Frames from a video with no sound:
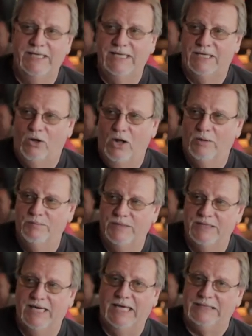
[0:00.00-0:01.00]
and he called me
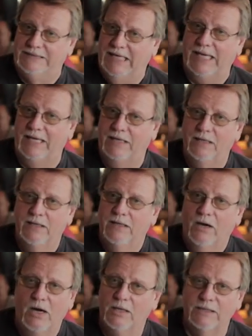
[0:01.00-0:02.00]
the next day,
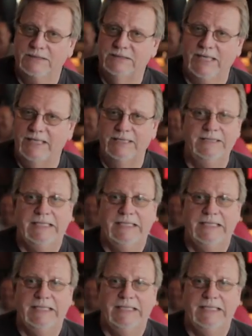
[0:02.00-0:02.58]
all excited.